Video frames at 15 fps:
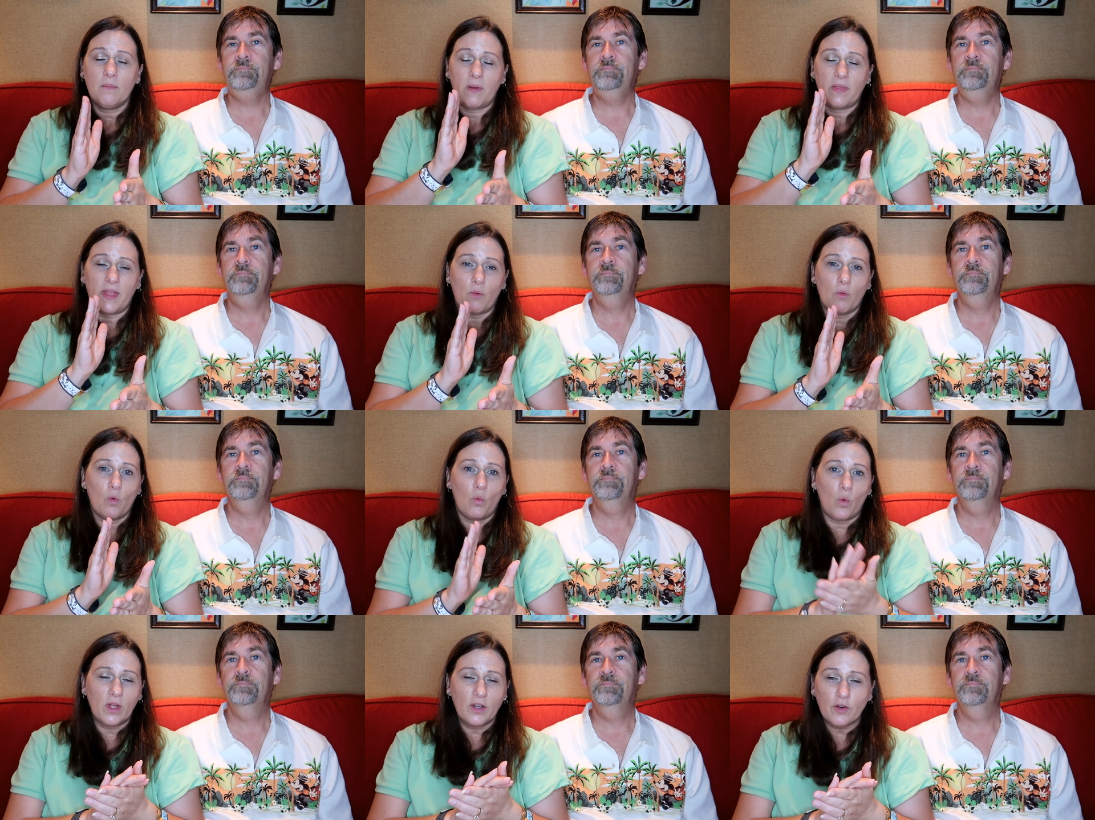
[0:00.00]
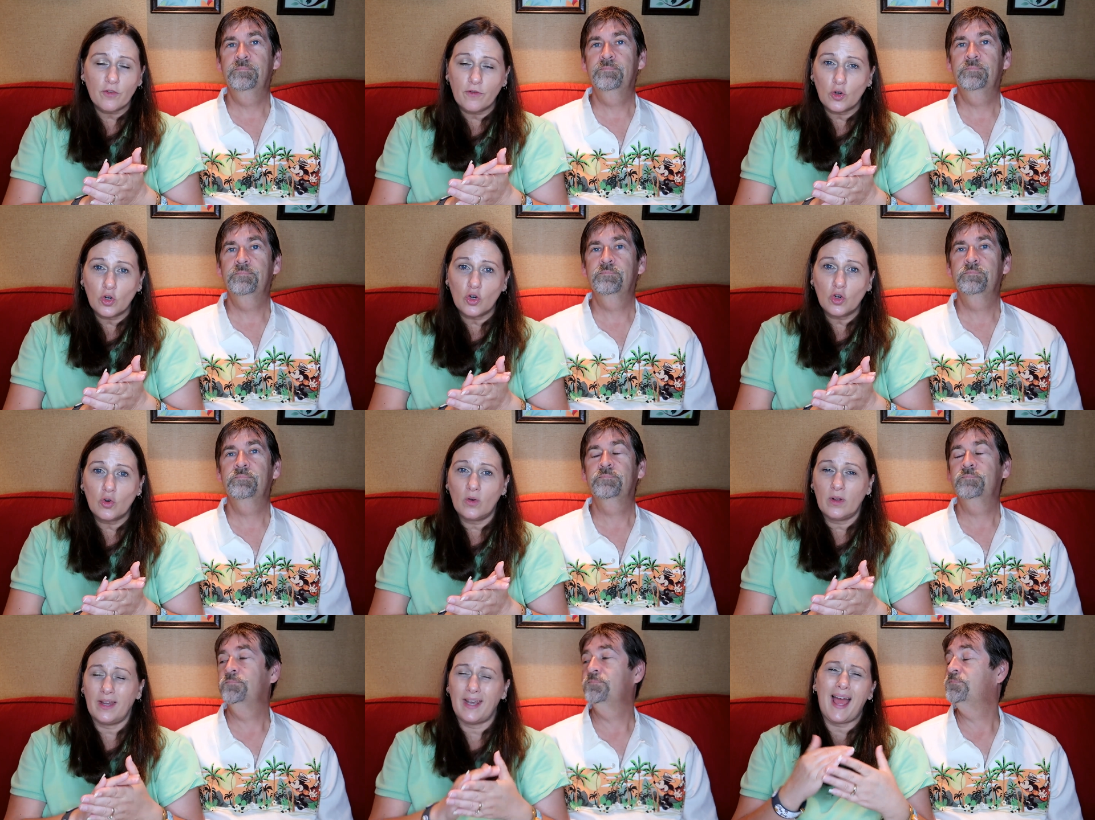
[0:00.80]
Speaker 1: but they were
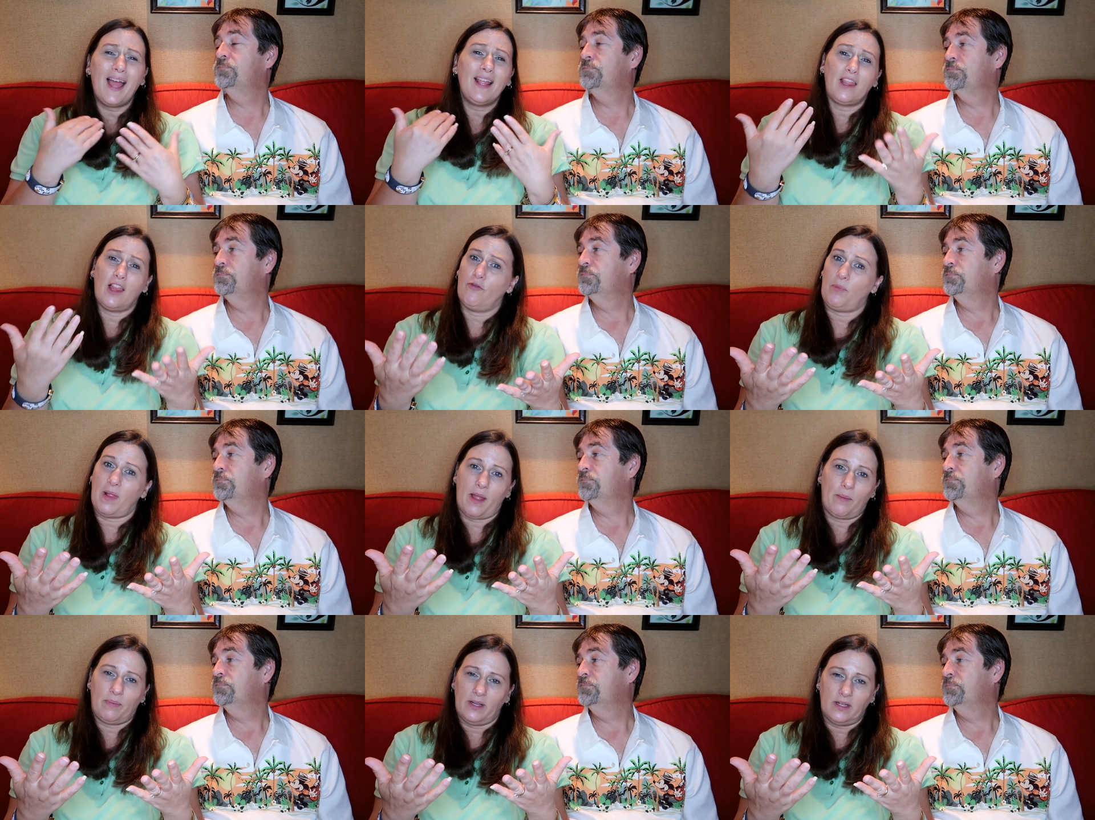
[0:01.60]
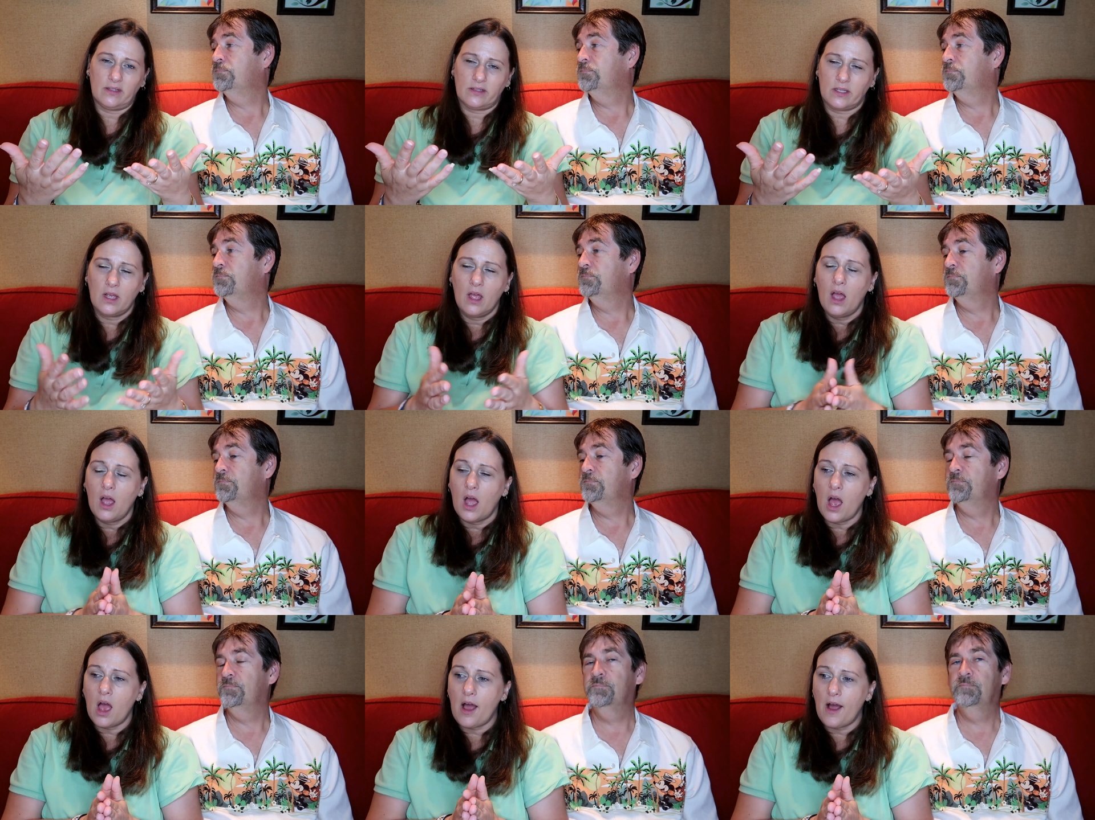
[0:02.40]
wonderful, and I love black beans.
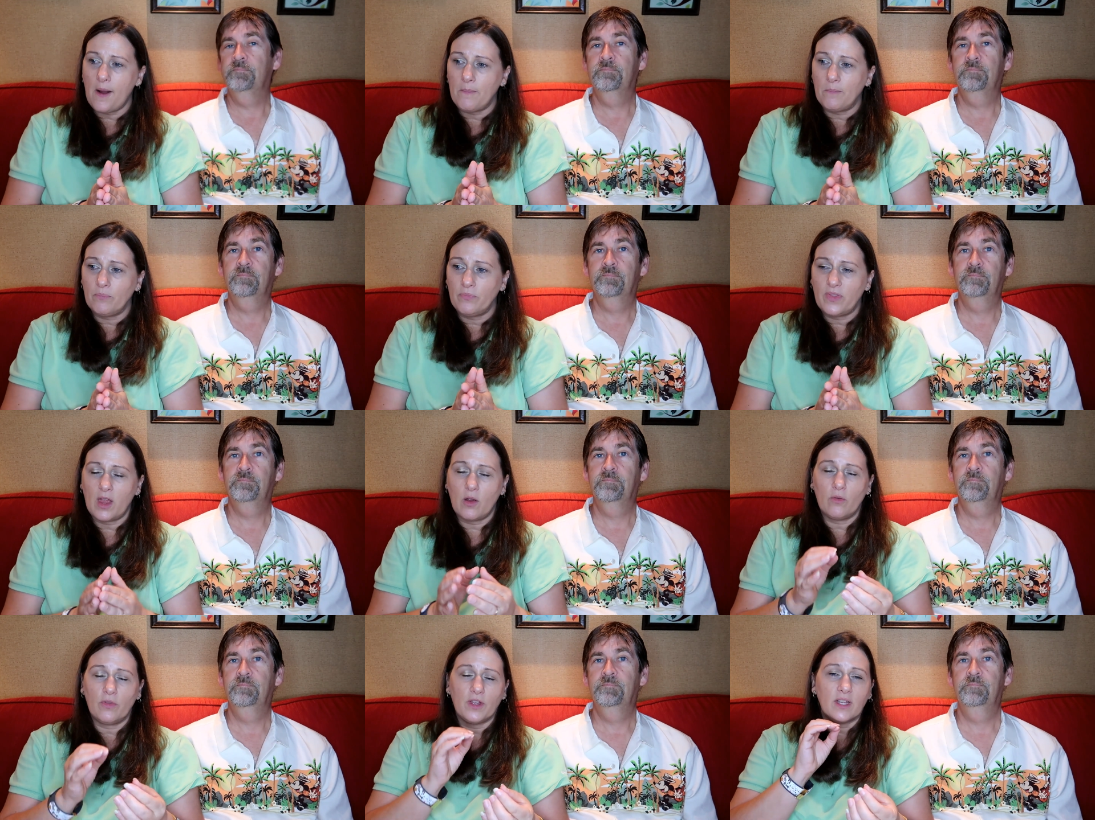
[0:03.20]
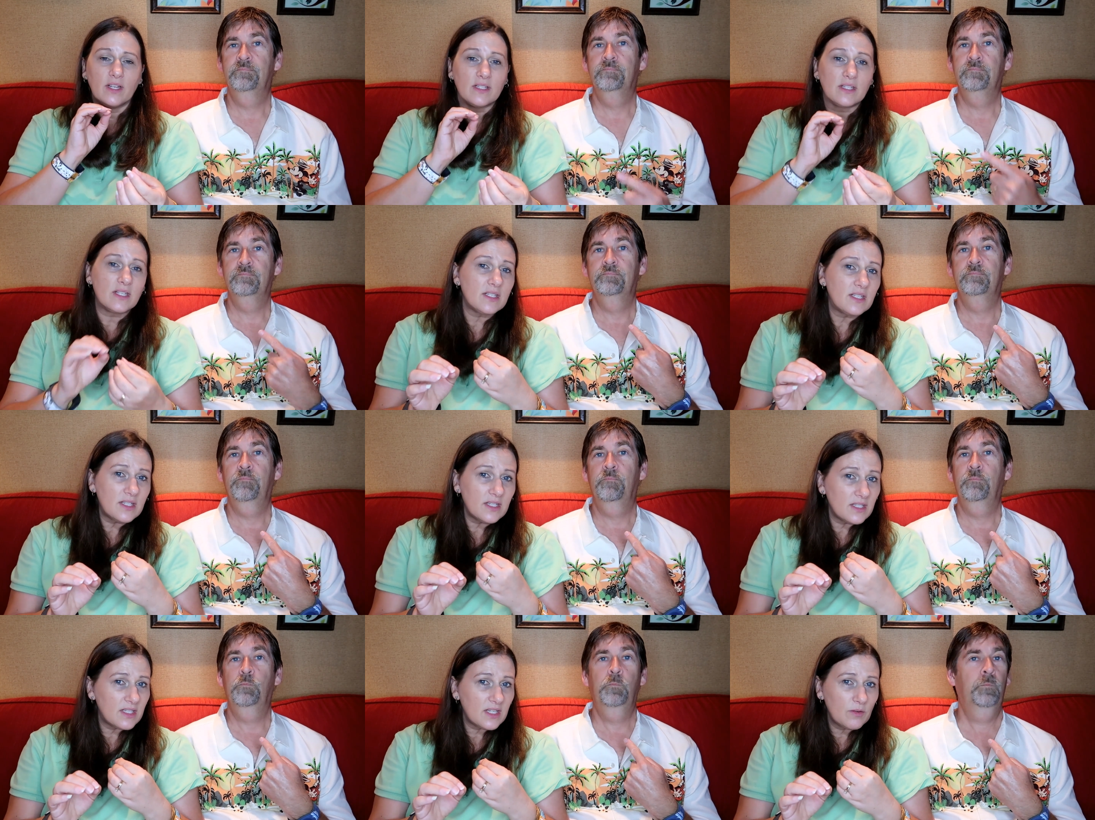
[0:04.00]
Um, they, the
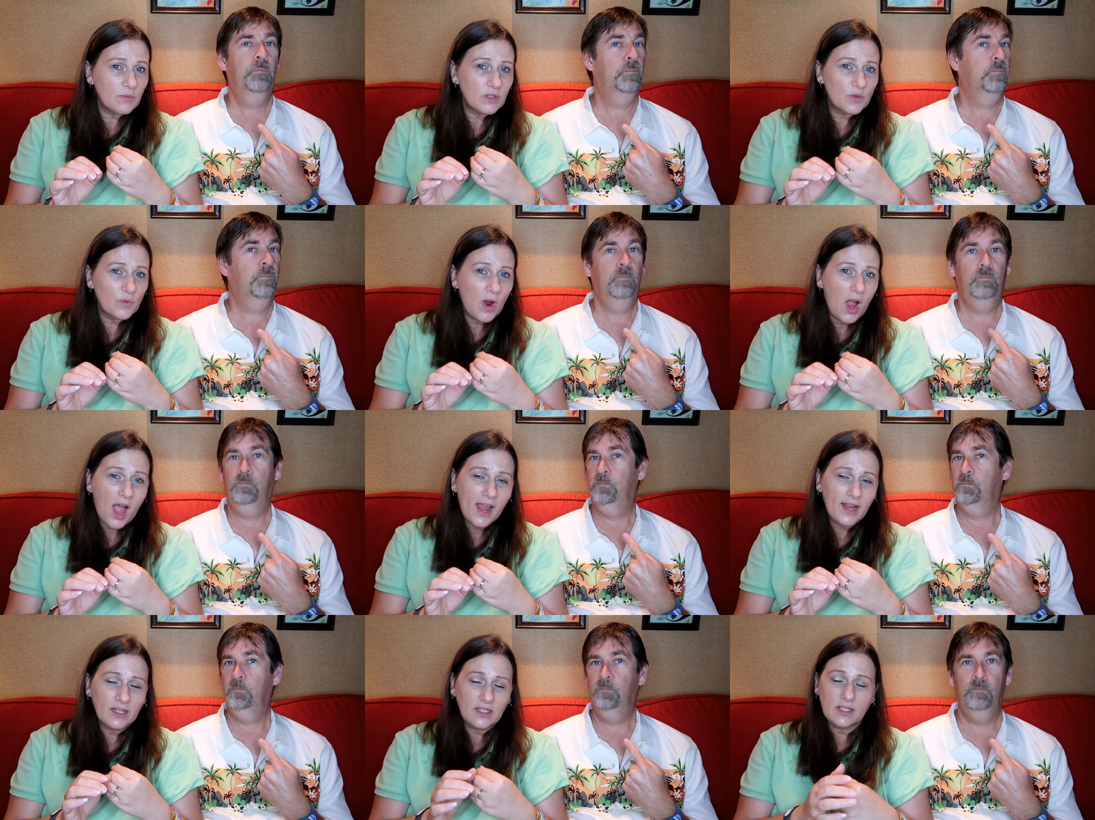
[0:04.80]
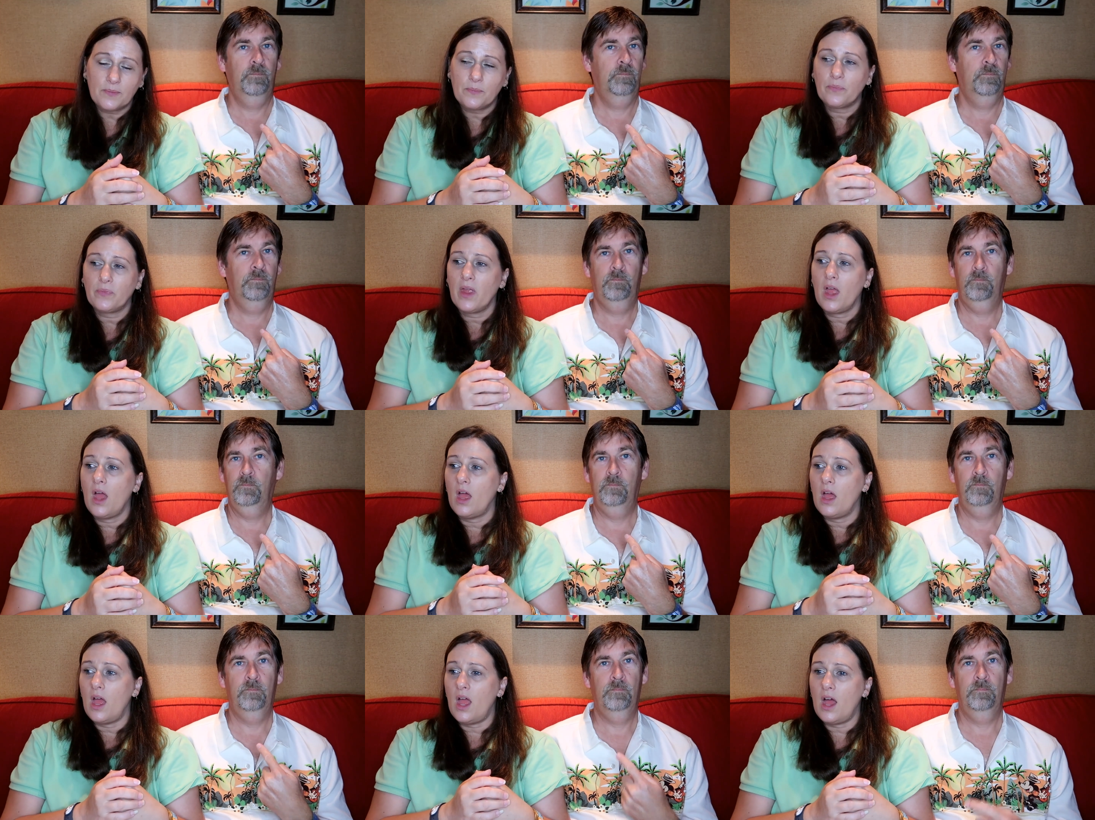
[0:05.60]
consistency was right.
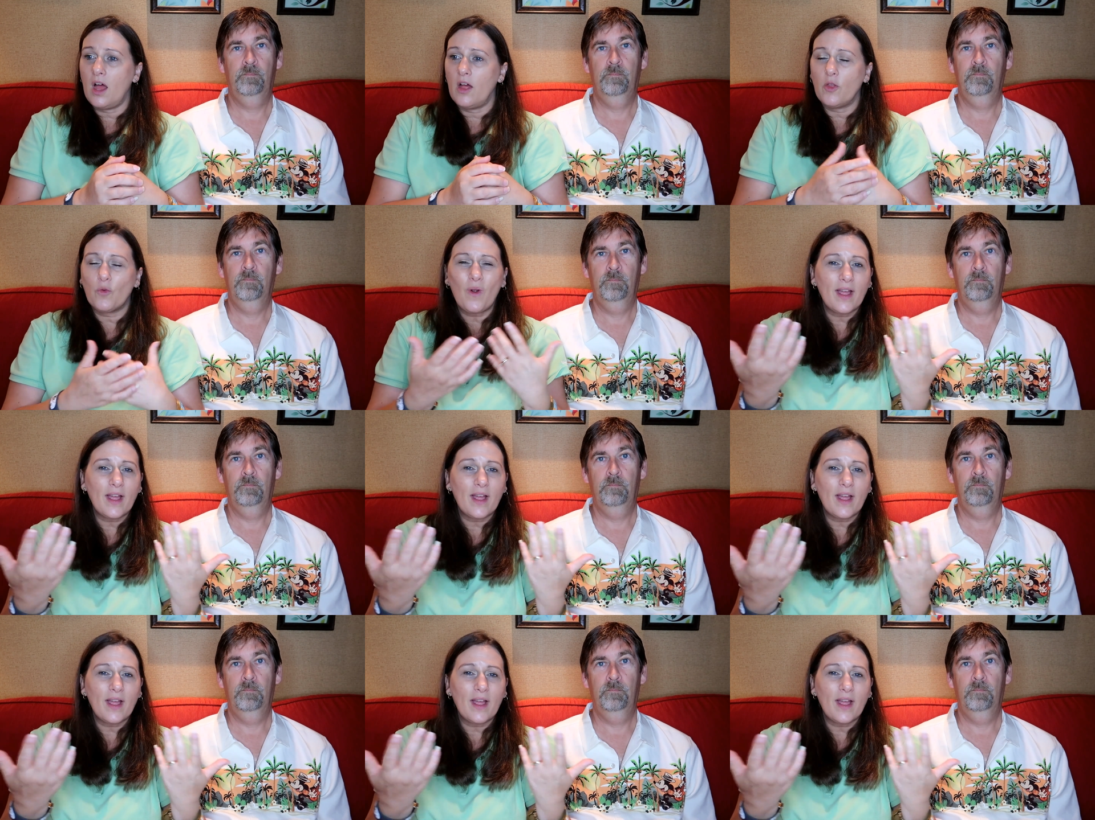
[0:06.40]
Uh, the